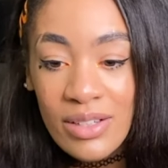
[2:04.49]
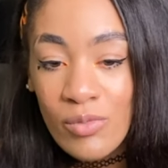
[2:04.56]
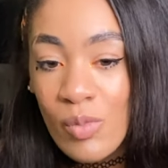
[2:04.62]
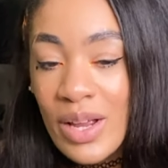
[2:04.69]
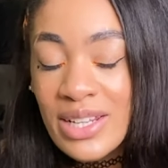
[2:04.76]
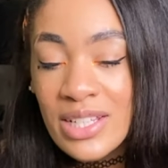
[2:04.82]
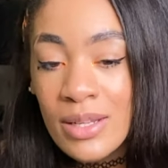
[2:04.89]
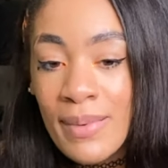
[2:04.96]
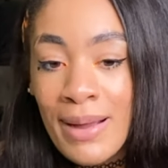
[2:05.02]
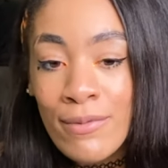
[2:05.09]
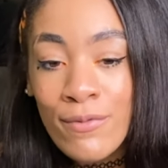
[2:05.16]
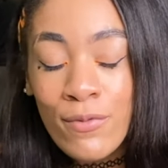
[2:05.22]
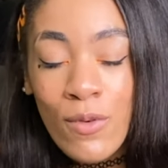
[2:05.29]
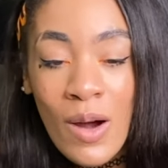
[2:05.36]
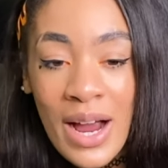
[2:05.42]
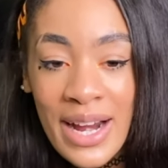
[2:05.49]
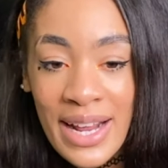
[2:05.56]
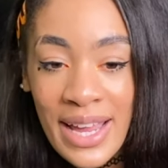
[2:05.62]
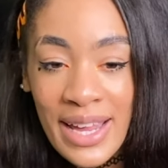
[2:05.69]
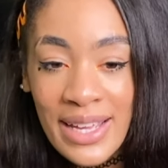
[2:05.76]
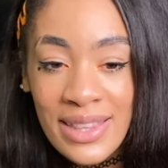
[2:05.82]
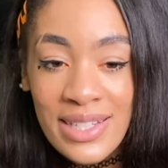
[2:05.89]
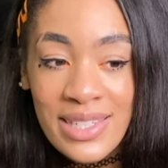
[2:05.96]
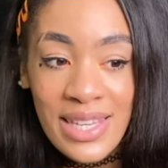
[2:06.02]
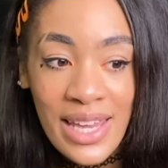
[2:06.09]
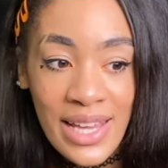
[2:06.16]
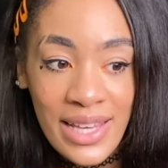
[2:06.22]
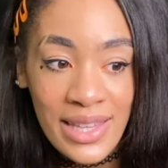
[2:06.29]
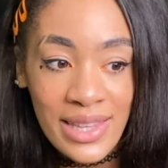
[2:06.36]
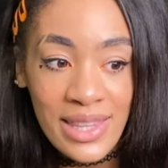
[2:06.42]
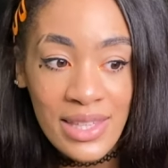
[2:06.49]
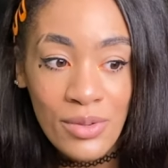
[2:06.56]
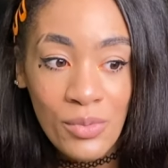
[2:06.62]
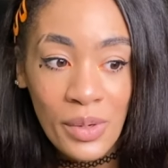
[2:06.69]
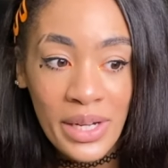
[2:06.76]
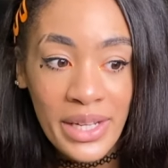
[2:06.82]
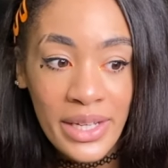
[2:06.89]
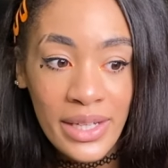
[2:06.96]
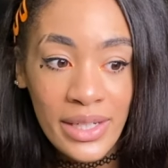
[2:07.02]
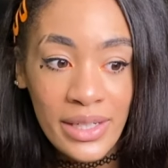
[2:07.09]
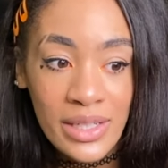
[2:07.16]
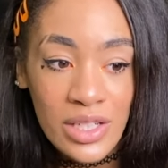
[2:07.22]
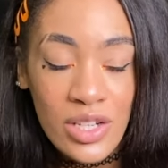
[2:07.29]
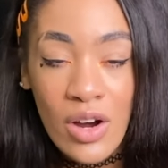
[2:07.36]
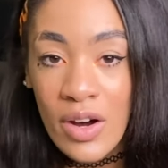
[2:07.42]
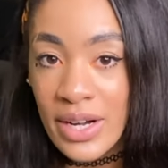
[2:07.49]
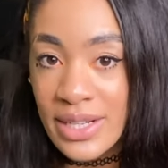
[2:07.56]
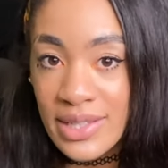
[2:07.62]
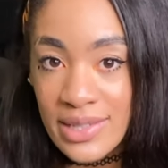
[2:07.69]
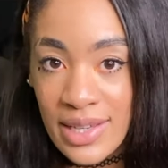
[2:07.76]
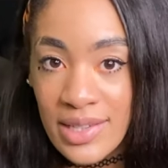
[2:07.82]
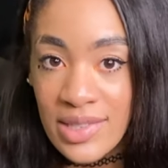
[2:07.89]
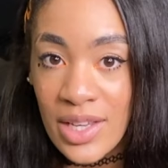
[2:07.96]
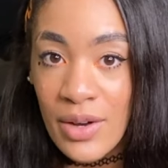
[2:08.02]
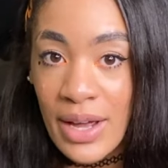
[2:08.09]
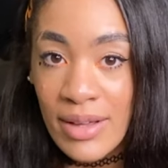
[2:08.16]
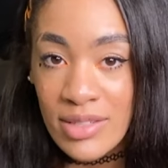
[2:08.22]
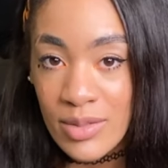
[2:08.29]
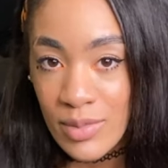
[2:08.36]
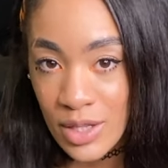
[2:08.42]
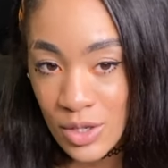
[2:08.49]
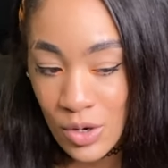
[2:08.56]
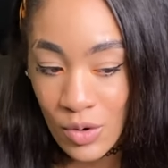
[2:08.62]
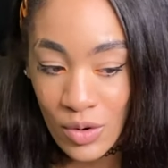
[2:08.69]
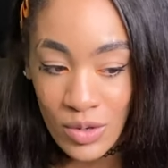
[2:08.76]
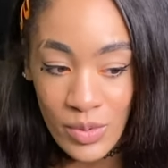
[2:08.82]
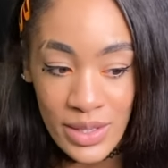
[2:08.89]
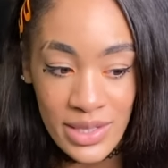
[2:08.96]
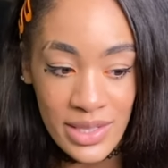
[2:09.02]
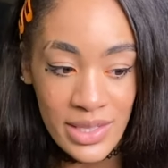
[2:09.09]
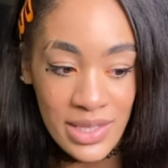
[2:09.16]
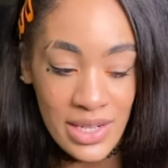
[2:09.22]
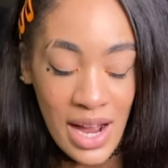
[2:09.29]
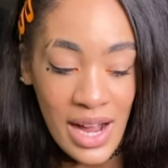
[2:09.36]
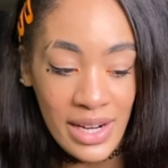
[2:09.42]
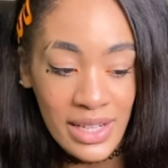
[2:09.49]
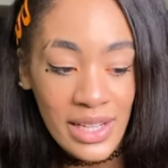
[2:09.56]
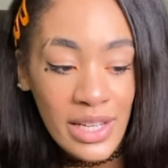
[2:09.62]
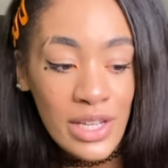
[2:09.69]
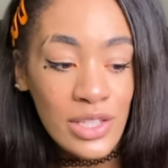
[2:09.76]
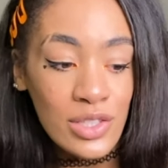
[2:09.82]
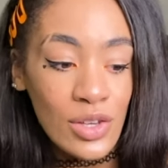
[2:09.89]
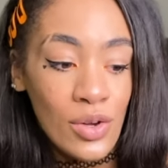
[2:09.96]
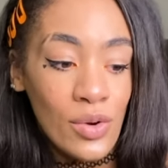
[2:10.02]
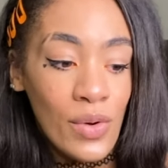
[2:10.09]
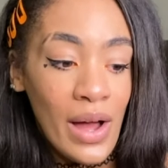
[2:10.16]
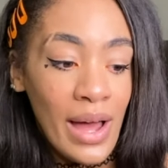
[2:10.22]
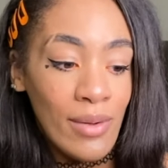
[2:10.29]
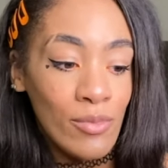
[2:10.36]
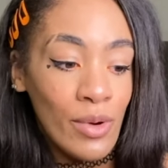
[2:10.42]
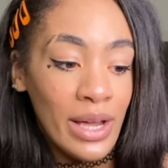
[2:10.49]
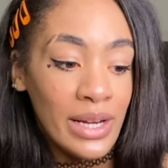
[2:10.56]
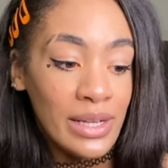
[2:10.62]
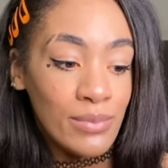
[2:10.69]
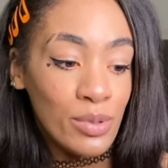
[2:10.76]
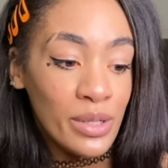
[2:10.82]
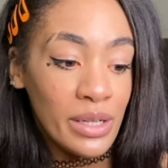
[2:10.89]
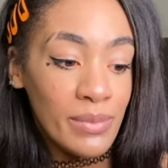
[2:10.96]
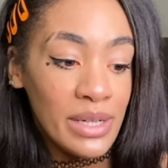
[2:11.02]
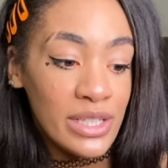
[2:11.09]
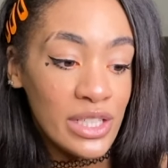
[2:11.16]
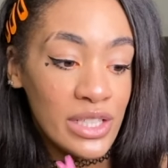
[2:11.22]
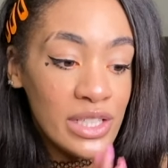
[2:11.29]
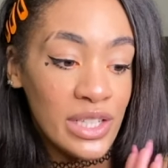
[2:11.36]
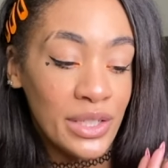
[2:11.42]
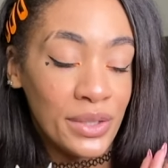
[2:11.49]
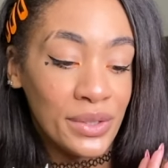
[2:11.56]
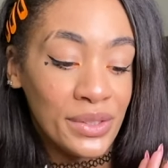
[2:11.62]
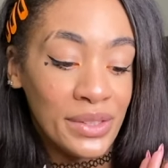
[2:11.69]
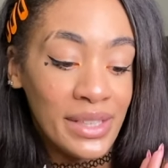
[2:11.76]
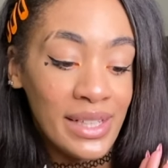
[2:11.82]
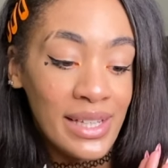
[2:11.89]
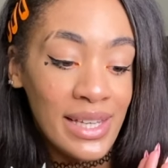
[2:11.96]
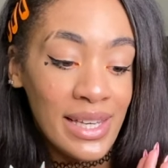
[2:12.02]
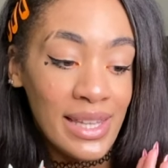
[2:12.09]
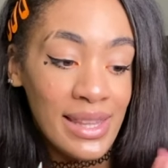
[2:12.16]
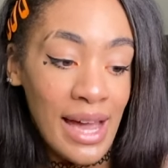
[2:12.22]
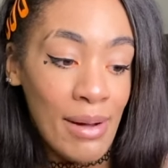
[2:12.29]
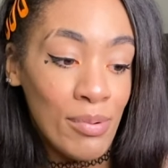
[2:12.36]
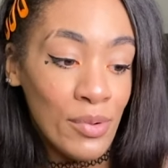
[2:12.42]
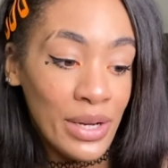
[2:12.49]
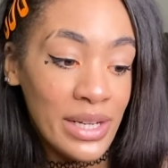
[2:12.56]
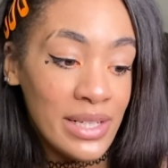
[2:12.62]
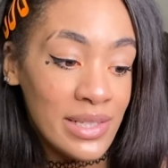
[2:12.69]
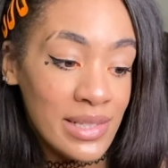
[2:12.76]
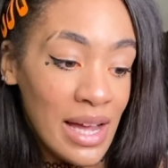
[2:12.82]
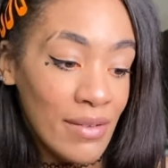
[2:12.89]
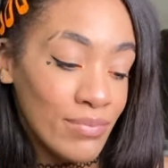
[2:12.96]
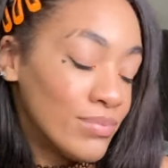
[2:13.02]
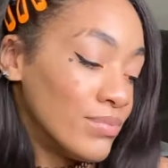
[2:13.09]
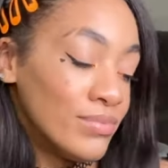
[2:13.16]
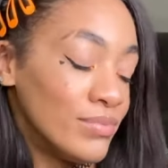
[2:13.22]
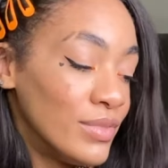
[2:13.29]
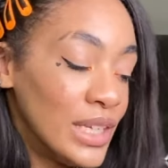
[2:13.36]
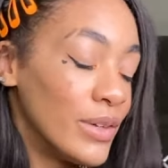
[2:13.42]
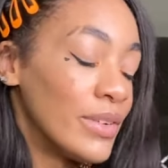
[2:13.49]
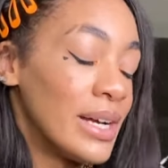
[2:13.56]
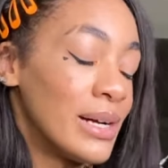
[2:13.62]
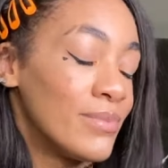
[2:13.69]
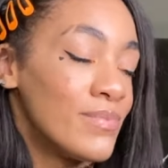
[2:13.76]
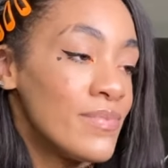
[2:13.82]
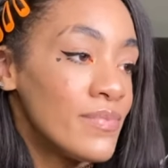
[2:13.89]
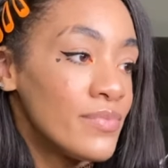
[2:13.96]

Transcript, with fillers: Wait till about Friday the 10th when Target says they'll have some of the coral ones in stock. So I'm waiting pretty much until that point because I've given up.